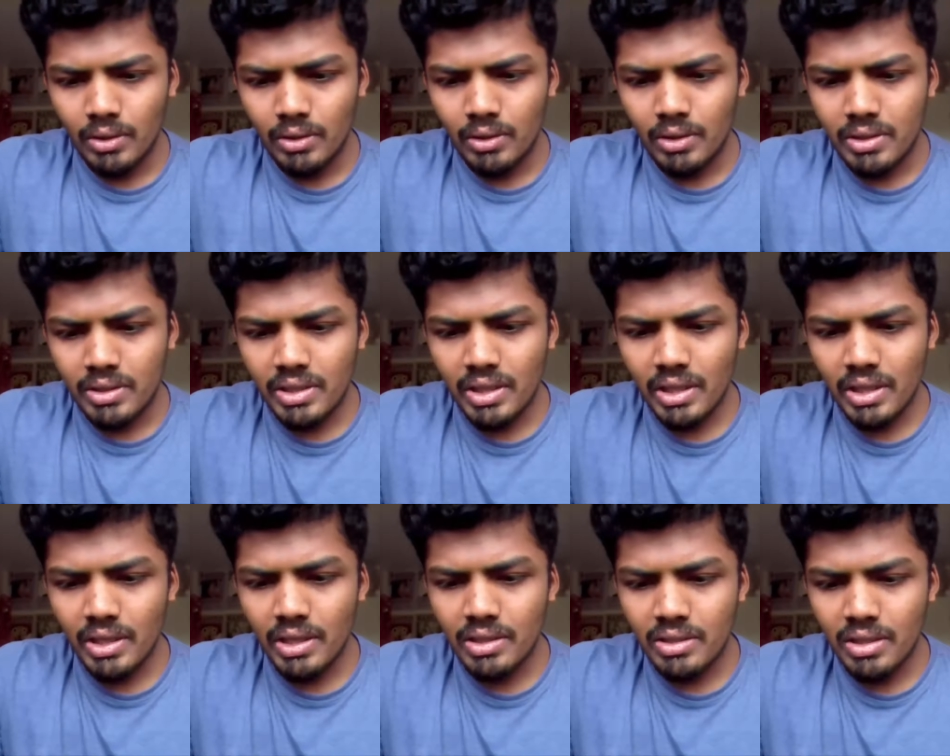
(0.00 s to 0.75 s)
the
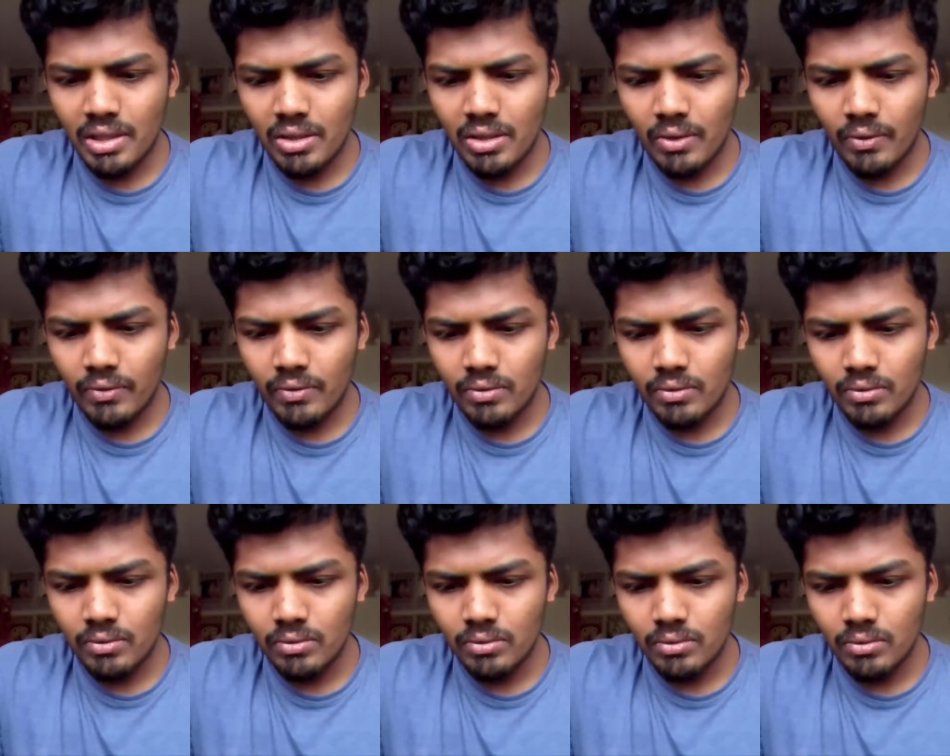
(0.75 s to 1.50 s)
second son of
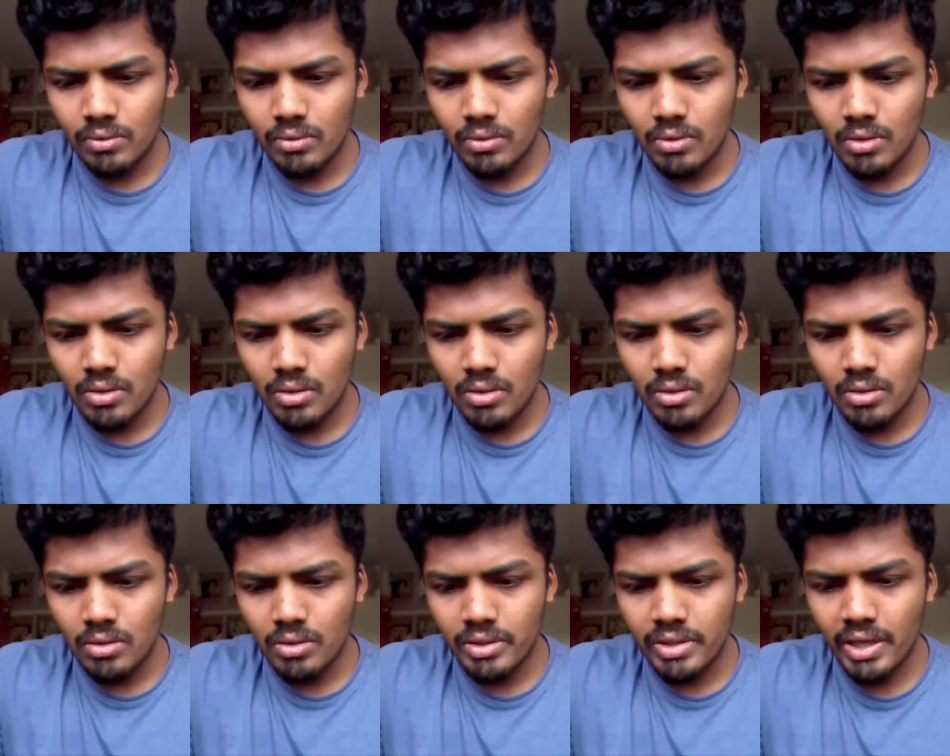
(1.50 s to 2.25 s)

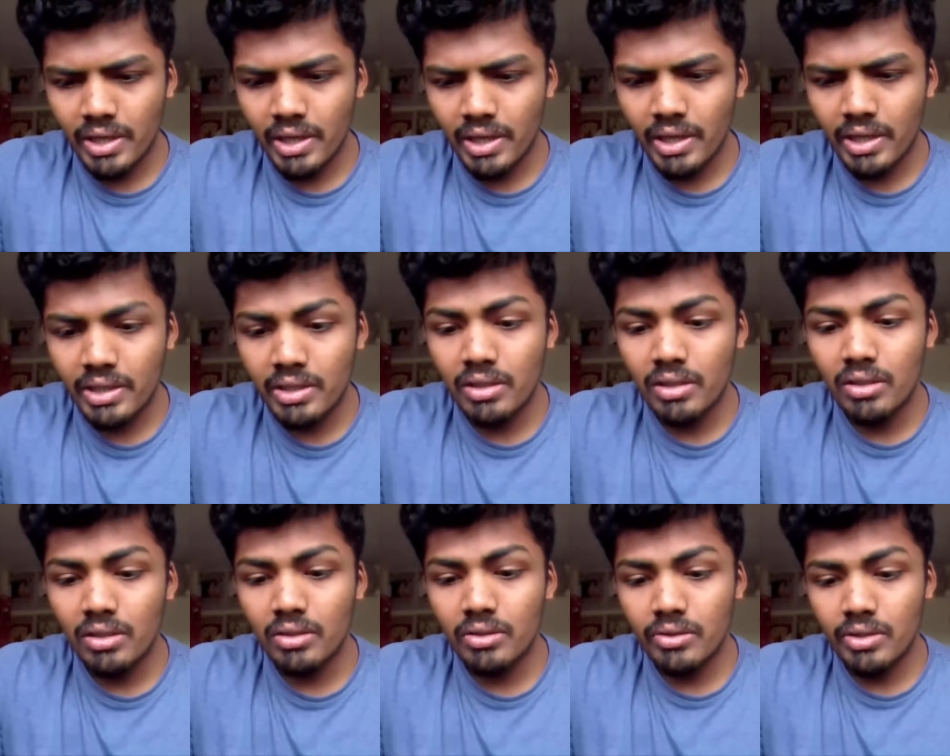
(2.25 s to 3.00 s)

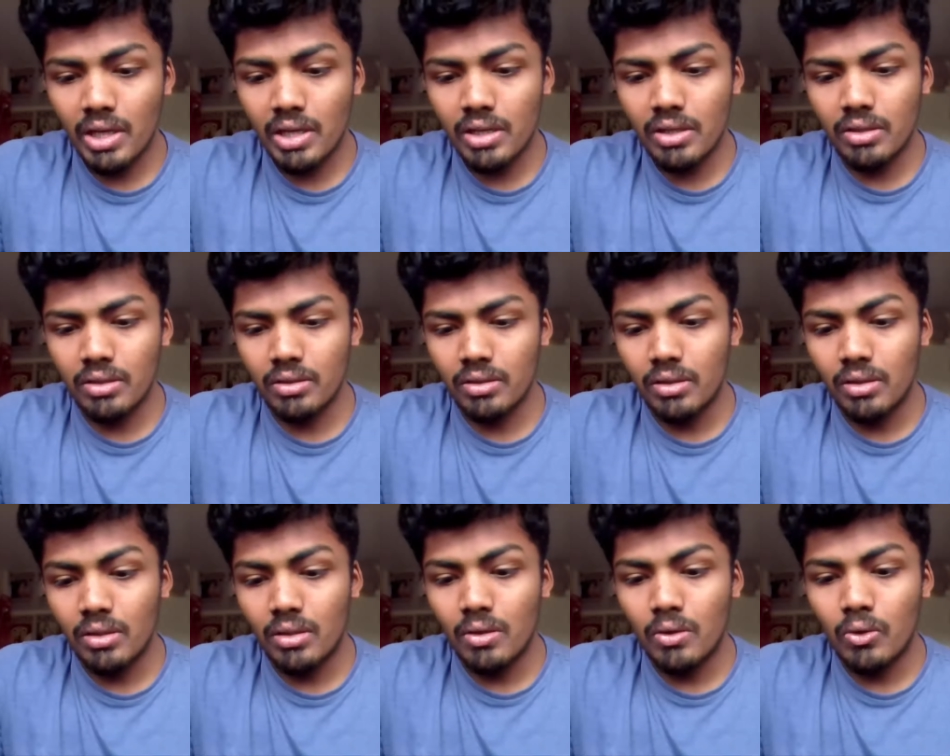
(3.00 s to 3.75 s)
second son
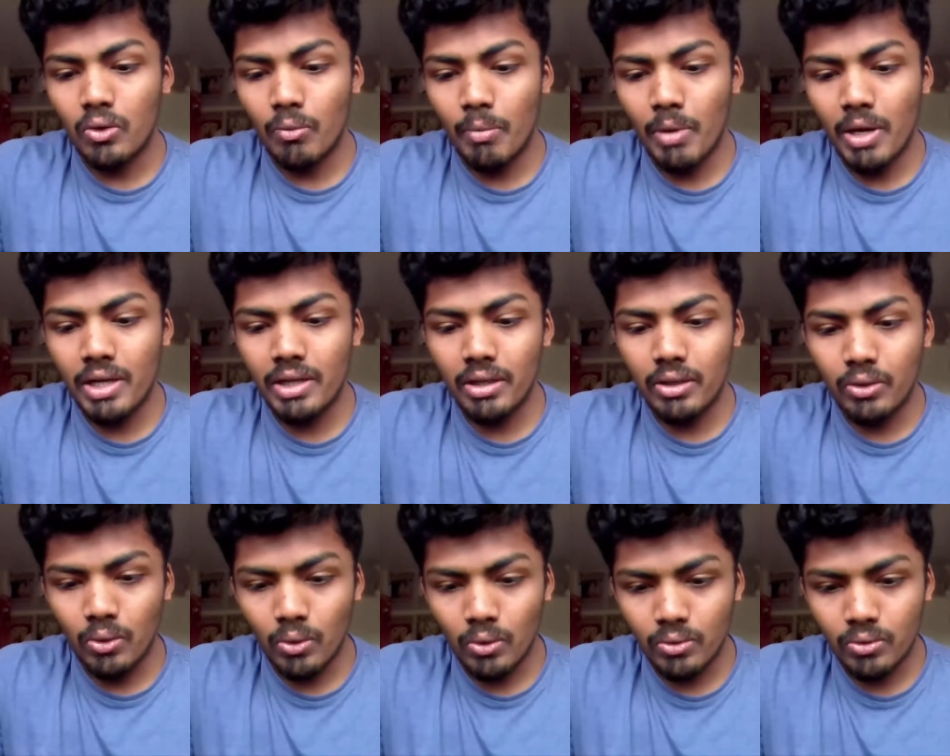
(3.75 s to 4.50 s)
commander
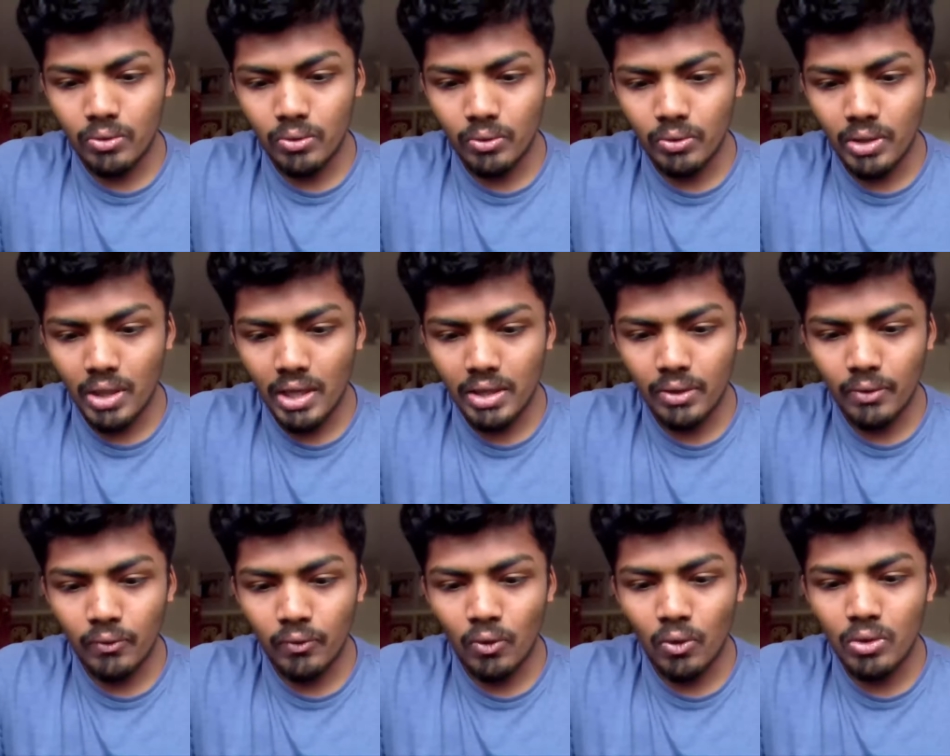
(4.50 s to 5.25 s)
Dogtooth and
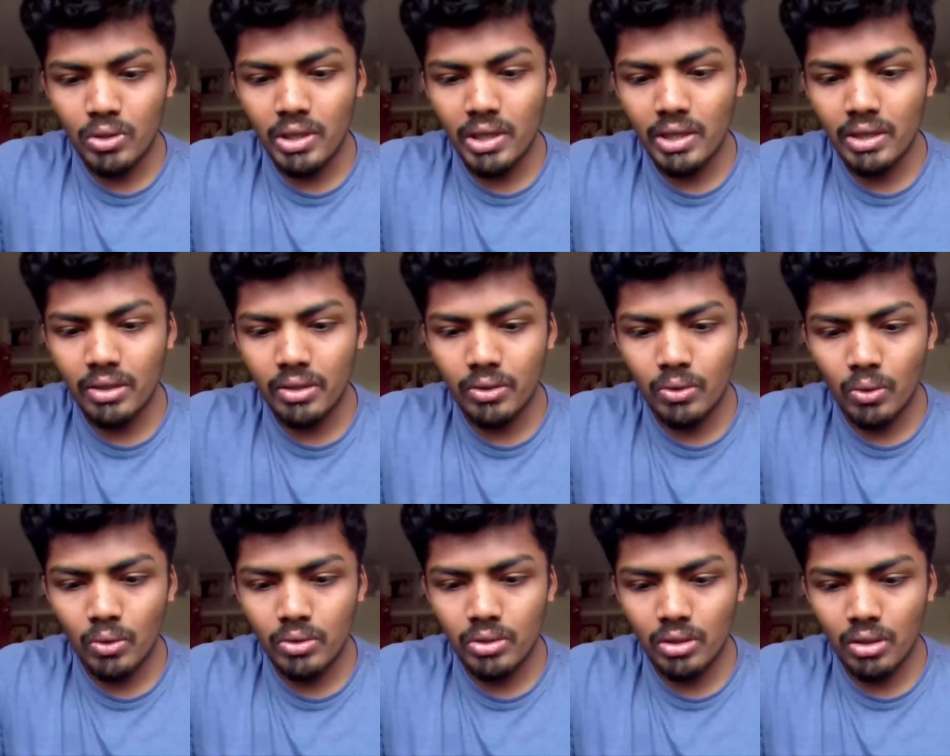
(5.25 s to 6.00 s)
the 14th
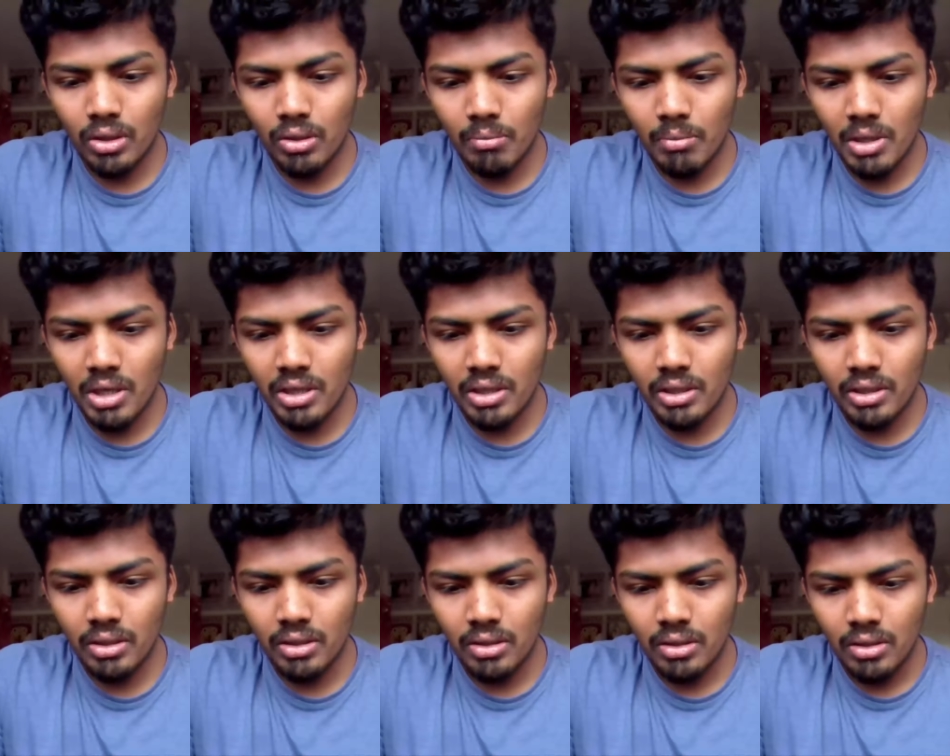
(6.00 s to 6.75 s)
daughter
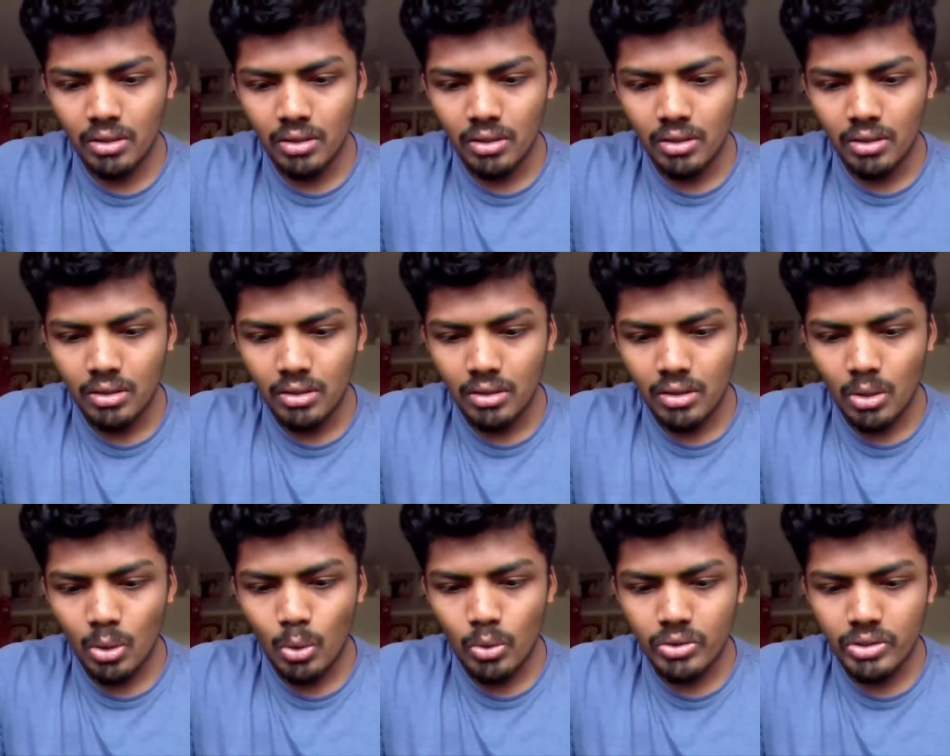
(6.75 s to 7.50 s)
commander
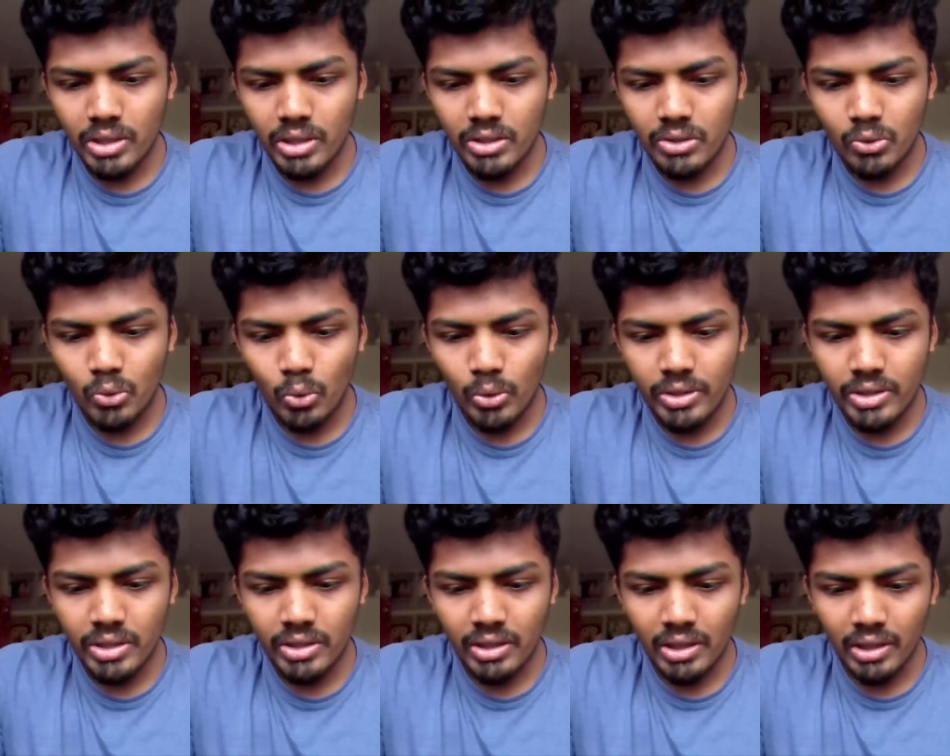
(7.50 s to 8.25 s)
oh she's
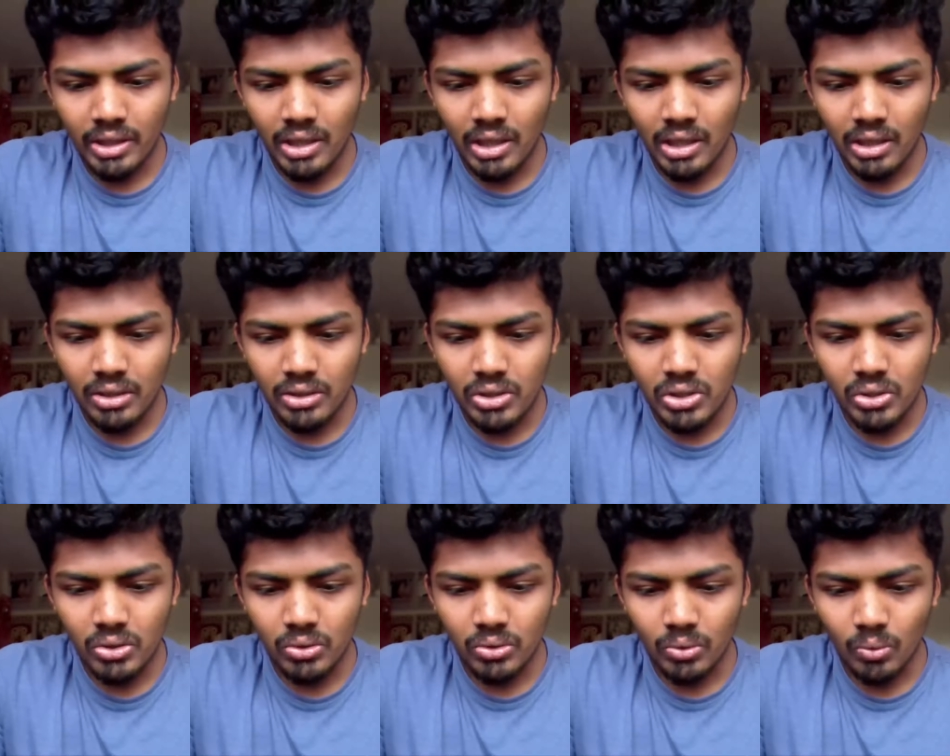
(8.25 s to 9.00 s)
squeezing the girl
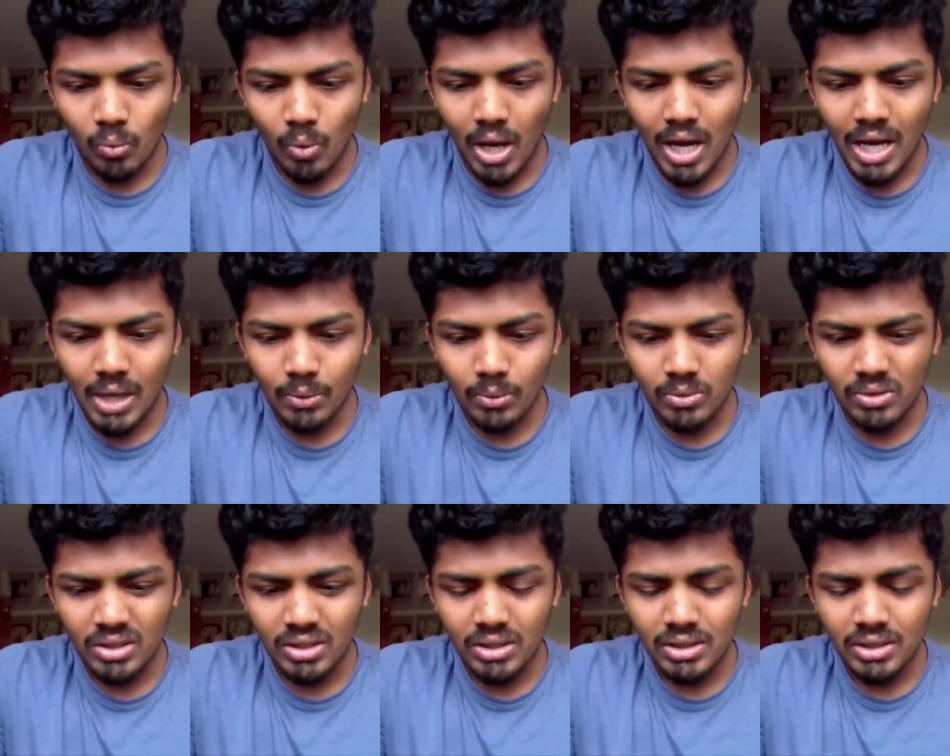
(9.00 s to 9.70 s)
too wow